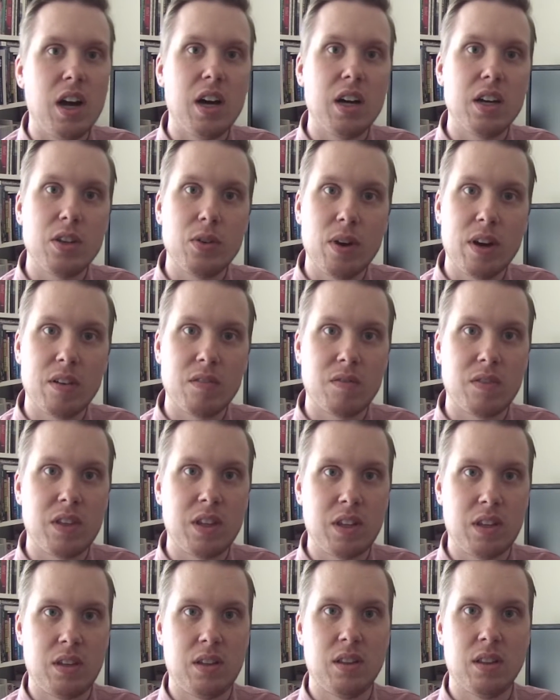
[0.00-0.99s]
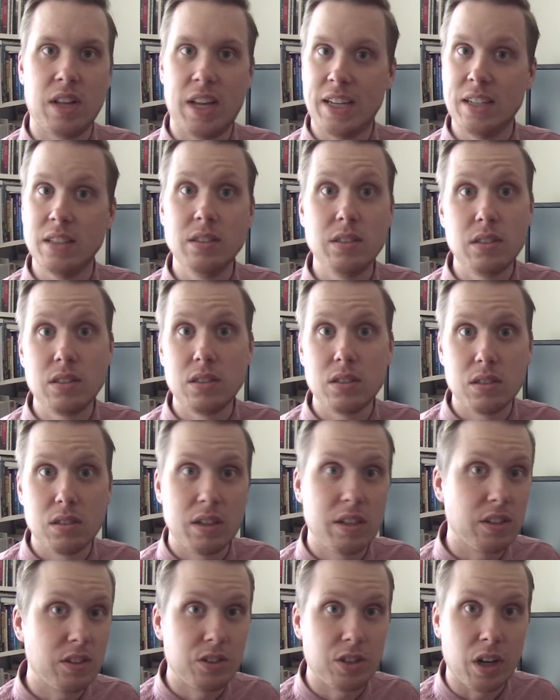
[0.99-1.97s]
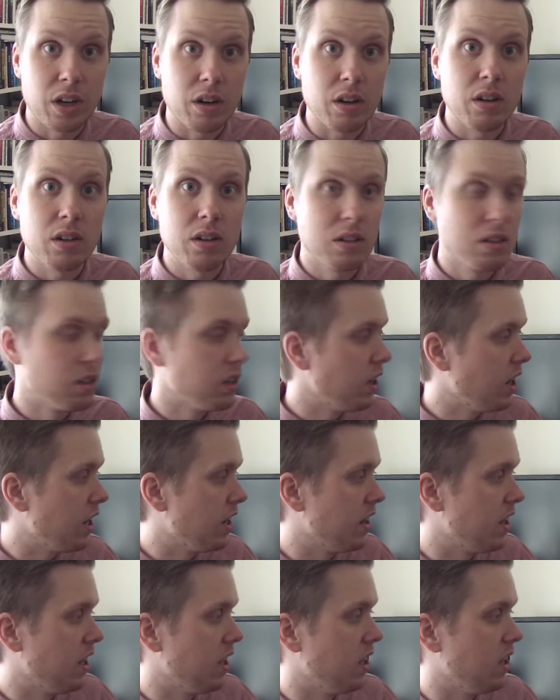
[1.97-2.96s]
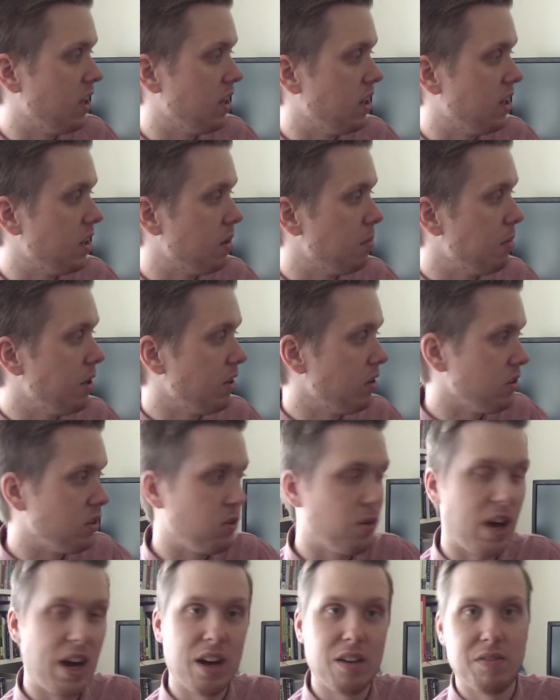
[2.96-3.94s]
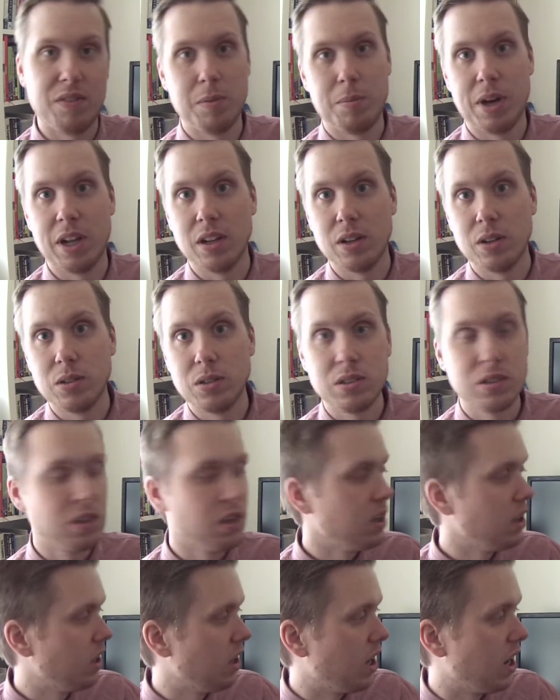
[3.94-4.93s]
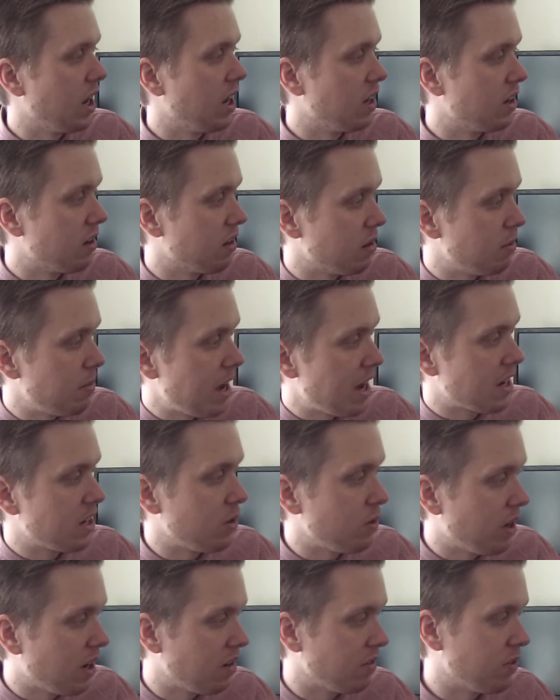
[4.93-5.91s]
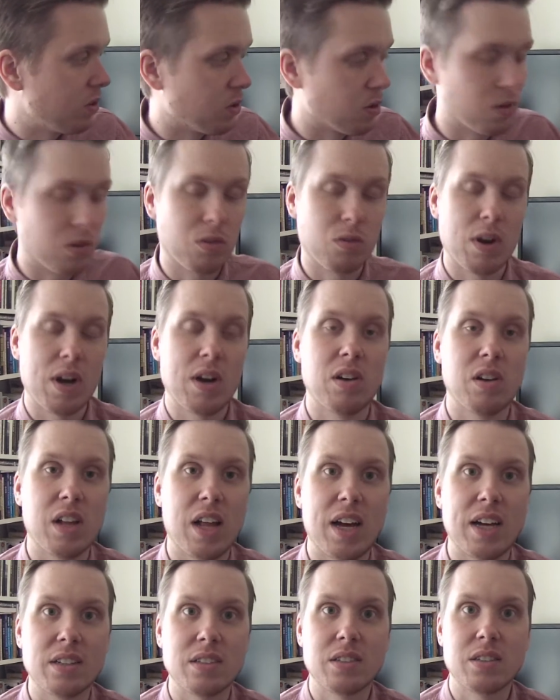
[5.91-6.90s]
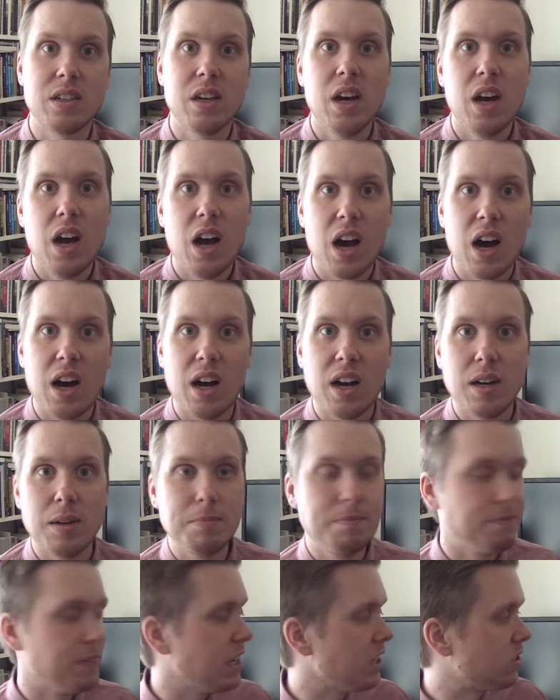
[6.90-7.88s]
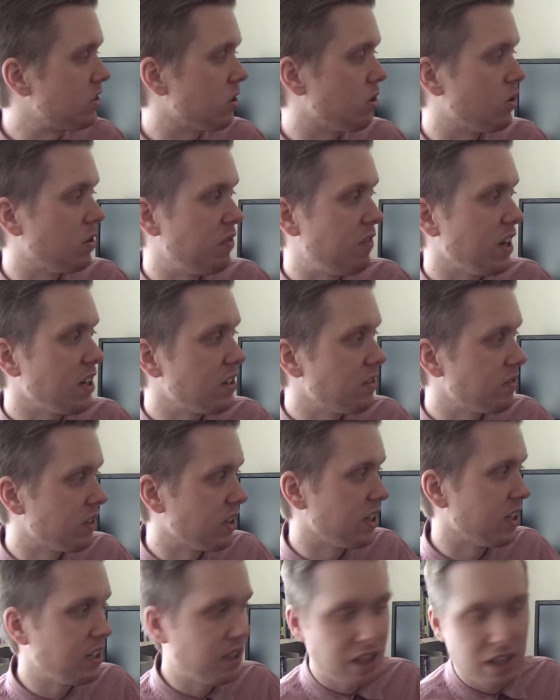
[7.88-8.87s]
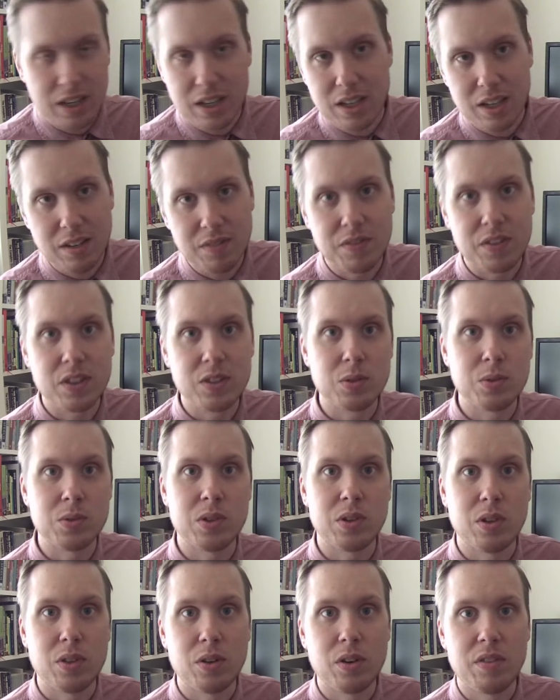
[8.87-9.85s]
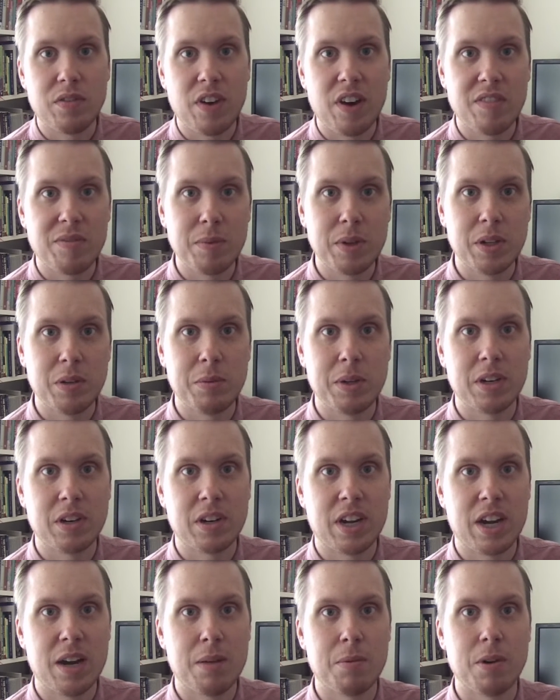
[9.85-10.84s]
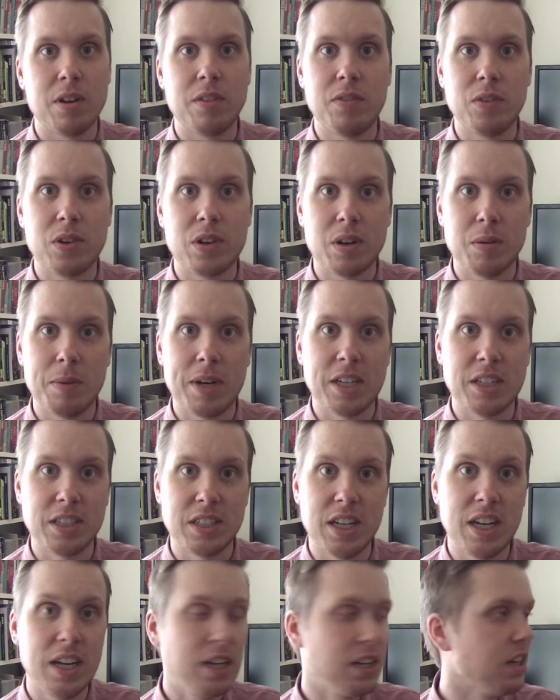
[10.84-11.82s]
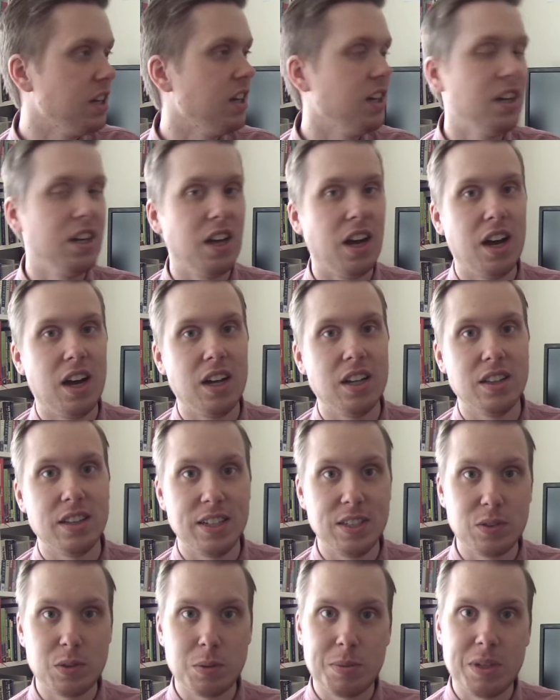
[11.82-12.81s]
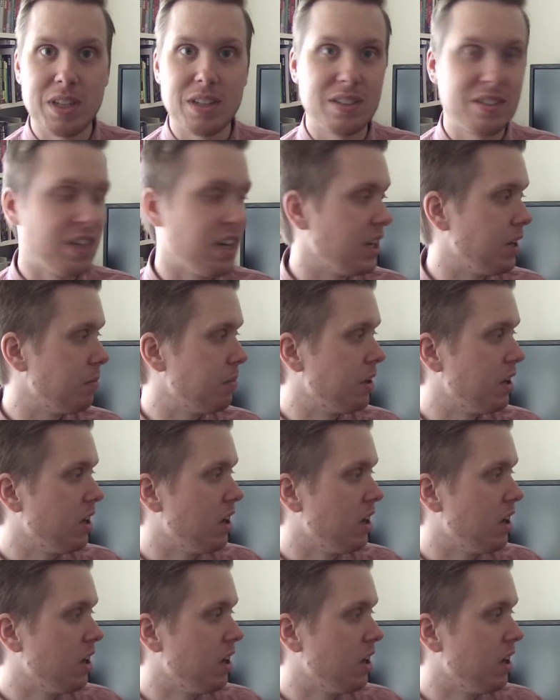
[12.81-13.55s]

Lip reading: you have the lens and the shutter, and then in the middle you have the bellows, and on the back you have your ground glass. And so effectively, like if this was a 35mm camera, if you could imagine that, lens would be the same.